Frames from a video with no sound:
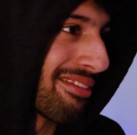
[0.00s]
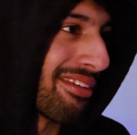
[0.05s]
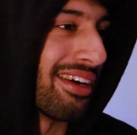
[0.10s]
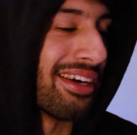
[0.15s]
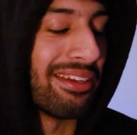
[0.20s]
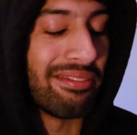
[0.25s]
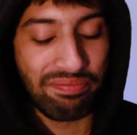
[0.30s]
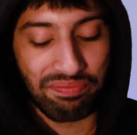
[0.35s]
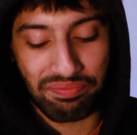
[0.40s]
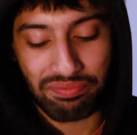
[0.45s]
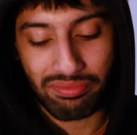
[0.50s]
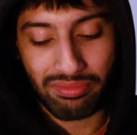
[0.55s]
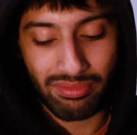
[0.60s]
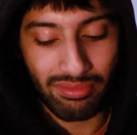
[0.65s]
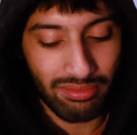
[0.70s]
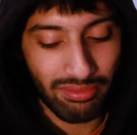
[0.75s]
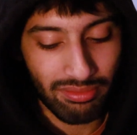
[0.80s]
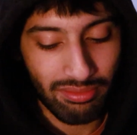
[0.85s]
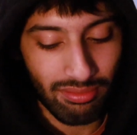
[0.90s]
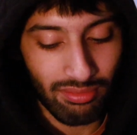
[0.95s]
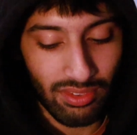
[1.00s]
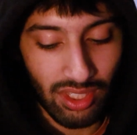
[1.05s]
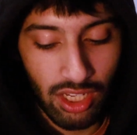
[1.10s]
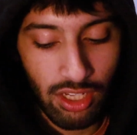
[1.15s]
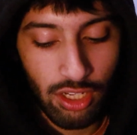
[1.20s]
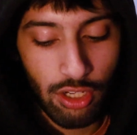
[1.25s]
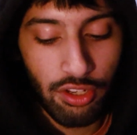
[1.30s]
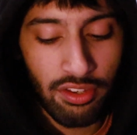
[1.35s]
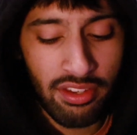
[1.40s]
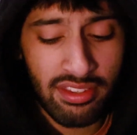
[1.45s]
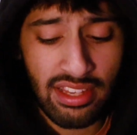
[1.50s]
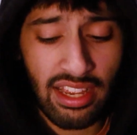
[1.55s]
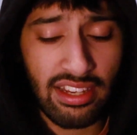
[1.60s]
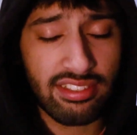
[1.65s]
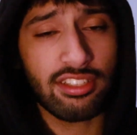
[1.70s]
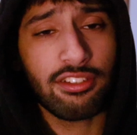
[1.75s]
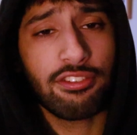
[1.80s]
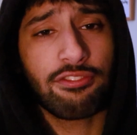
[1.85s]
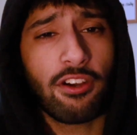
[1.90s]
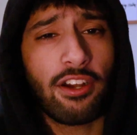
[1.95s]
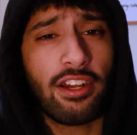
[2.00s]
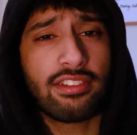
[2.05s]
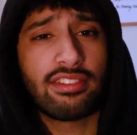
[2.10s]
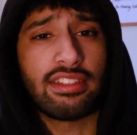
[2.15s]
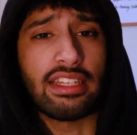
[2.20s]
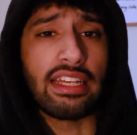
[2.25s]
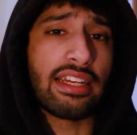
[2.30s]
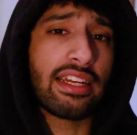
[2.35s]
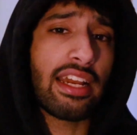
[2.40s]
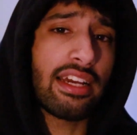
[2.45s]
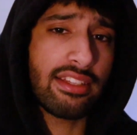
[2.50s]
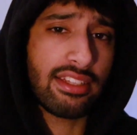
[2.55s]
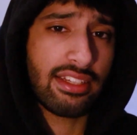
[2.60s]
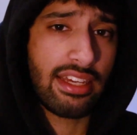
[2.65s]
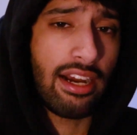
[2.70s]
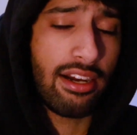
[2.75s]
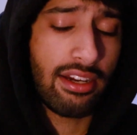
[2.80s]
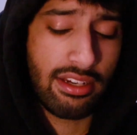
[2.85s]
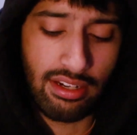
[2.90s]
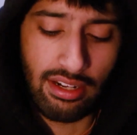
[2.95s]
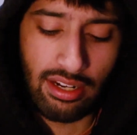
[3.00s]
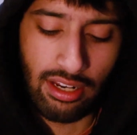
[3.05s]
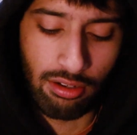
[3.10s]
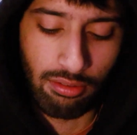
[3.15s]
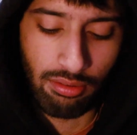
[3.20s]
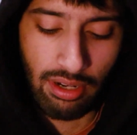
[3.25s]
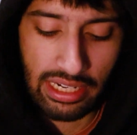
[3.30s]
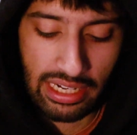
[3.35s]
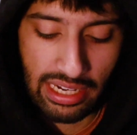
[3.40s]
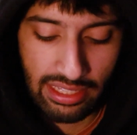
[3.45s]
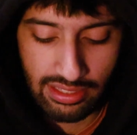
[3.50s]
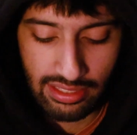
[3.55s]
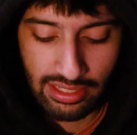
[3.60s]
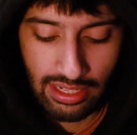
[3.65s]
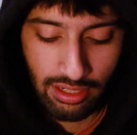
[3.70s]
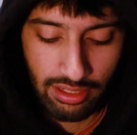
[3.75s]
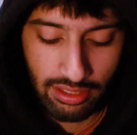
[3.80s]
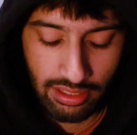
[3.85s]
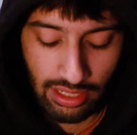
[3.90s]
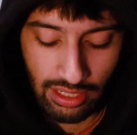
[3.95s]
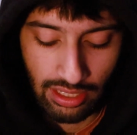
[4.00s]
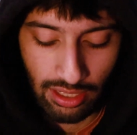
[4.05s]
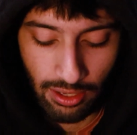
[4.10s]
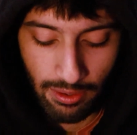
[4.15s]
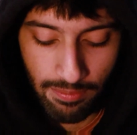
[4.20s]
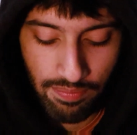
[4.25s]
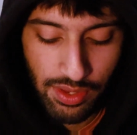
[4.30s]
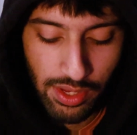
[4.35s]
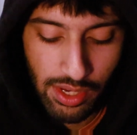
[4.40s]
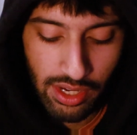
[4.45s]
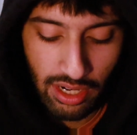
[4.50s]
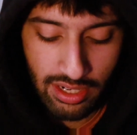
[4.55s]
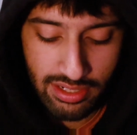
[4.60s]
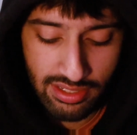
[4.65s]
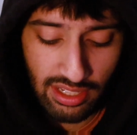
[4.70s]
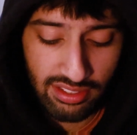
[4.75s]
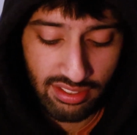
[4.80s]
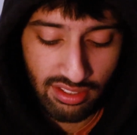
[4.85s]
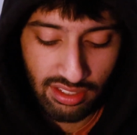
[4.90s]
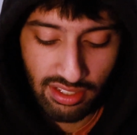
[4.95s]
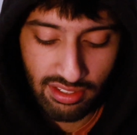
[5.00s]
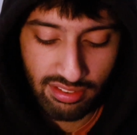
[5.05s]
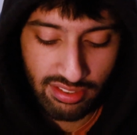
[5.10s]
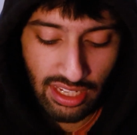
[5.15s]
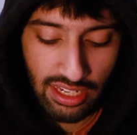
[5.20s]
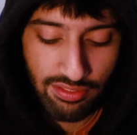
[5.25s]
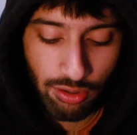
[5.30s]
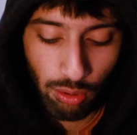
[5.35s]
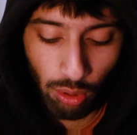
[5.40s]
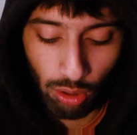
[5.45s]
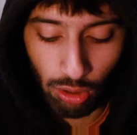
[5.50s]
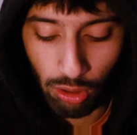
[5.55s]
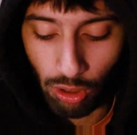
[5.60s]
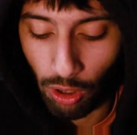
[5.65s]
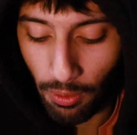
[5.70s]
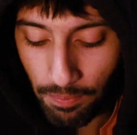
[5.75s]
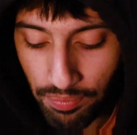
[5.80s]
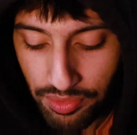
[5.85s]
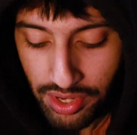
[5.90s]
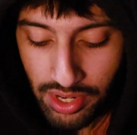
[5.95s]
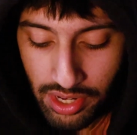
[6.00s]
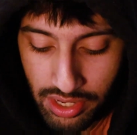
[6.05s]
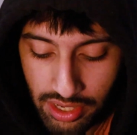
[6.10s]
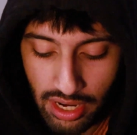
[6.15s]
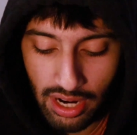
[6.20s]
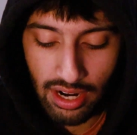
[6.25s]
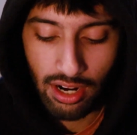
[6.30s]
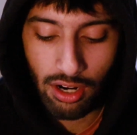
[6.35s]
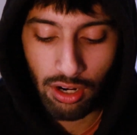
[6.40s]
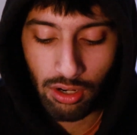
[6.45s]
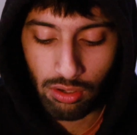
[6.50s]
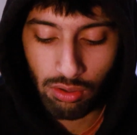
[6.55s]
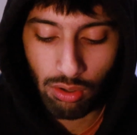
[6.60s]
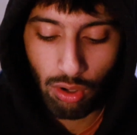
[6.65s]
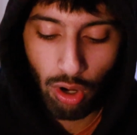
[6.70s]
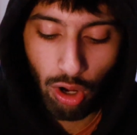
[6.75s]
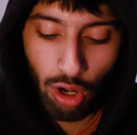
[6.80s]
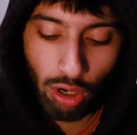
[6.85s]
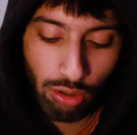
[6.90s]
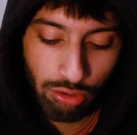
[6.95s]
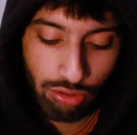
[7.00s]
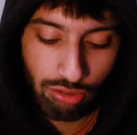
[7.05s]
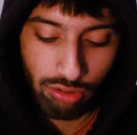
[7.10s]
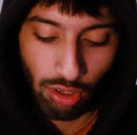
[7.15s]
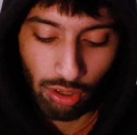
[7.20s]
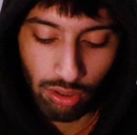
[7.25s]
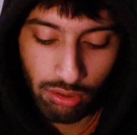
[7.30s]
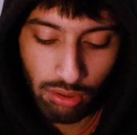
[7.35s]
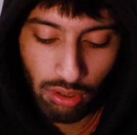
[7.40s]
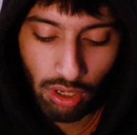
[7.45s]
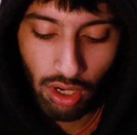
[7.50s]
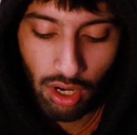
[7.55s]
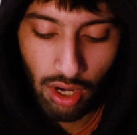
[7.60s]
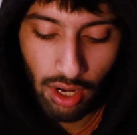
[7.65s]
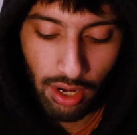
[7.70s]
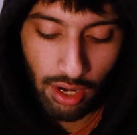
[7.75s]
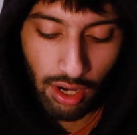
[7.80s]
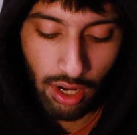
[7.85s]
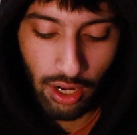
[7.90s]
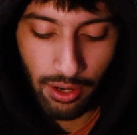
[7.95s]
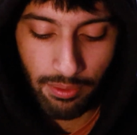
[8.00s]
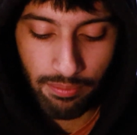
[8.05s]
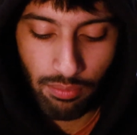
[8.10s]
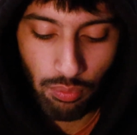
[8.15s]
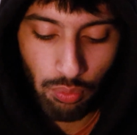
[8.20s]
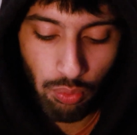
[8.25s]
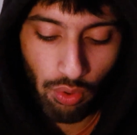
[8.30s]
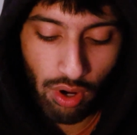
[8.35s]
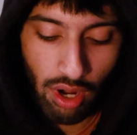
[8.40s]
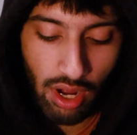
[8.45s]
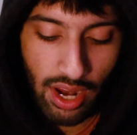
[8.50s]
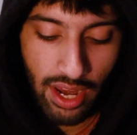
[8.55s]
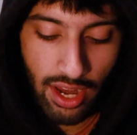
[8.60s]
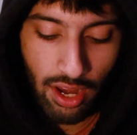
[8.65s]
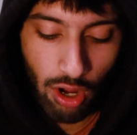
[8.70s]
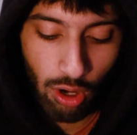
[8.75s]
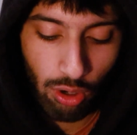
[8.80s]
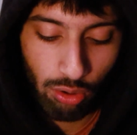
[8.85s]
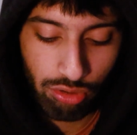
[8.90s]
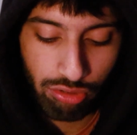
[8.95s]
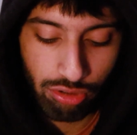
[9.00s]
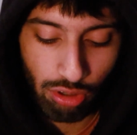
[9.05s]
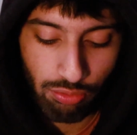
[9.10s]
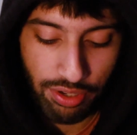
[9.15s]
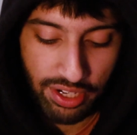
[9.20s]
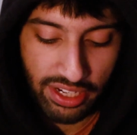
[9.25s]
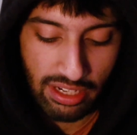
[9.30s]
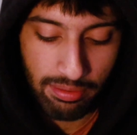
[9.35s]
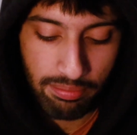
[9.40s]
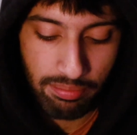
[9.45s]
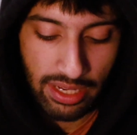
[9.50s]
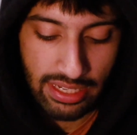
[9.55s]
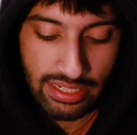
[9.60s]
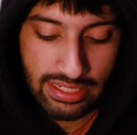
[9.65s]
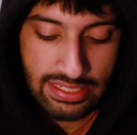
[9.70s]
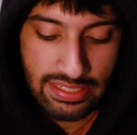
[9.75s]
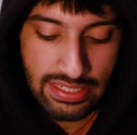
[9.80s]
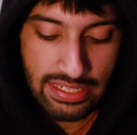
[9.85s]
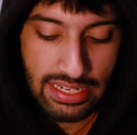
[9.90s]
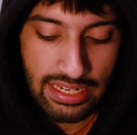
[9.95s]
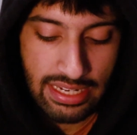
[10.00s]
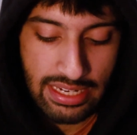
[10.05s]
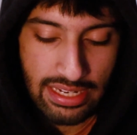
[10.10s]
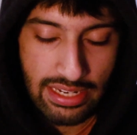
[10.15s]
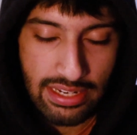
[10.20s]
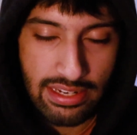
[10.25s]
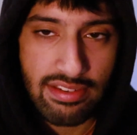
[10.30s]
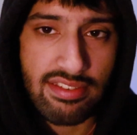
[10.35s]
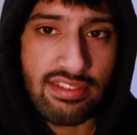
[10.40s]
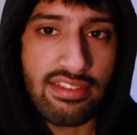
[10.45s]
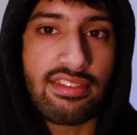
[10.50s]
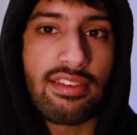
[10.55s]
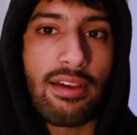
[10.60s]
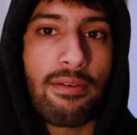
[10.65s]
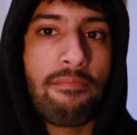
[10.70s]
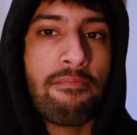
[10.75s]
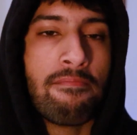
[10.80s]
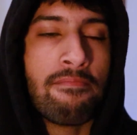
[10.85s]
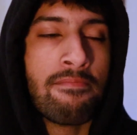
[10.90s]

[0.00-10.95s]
right. That's the first thing. Get the calculator, right? Get the calculator, because that's going to save you a lot. Now, also, um, what I also recommend is...